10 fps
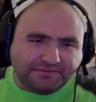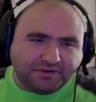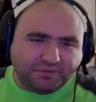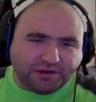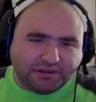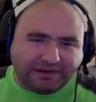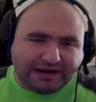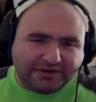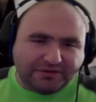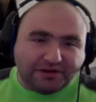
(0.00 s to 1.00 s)
No, where the
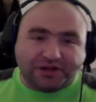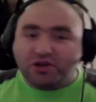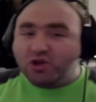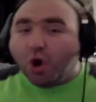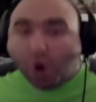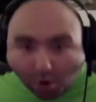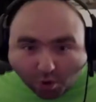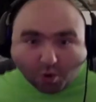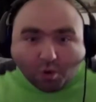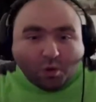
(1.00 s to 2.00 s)
raccoon is.
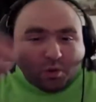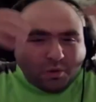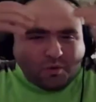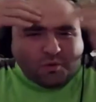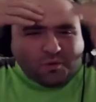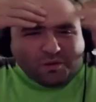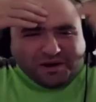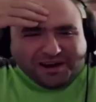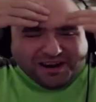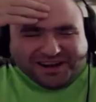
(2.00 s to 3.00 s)
Yo!
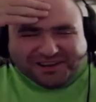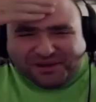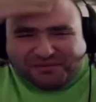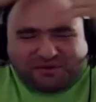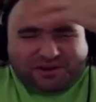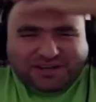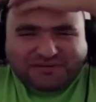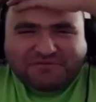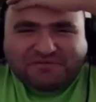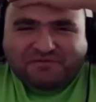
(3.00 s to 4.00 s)
The
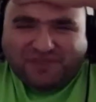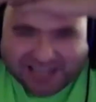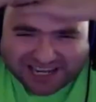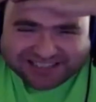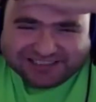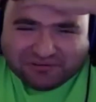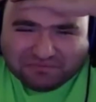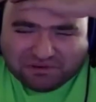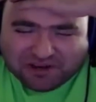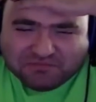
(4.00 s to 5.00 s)
fucking feet's on
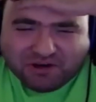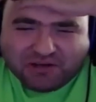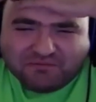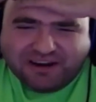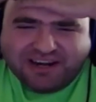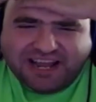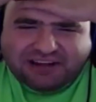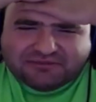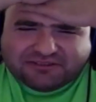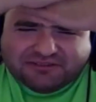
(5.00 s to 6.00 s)
Big Mom right
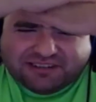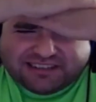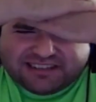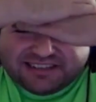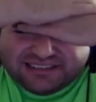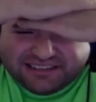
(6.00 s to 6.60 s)
now was crazy.